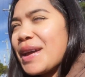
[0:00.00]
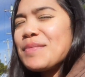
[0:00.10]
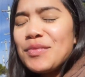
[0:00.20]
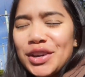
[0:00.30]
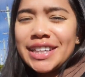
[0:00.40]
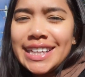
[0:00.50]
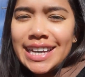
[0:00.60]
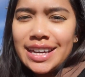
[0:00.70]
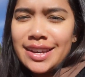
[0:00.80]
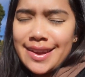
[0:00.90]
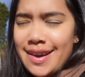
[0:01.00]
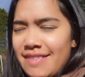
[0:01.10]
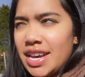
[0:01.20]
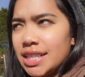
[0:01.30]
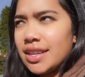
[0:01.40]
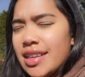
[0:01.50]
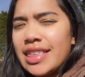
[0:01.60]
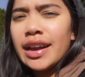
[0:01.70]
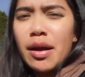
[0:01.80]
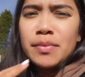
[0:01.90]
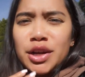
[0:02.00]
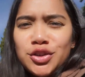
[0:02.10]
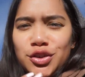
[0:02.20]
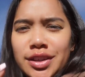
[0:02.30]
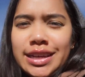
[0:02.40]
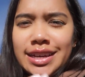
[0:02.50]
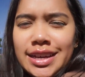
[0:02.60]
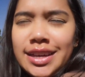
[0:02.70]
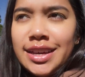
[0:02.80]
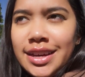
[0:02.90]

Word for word: You I'm really nervous. I think I'm gonna do like a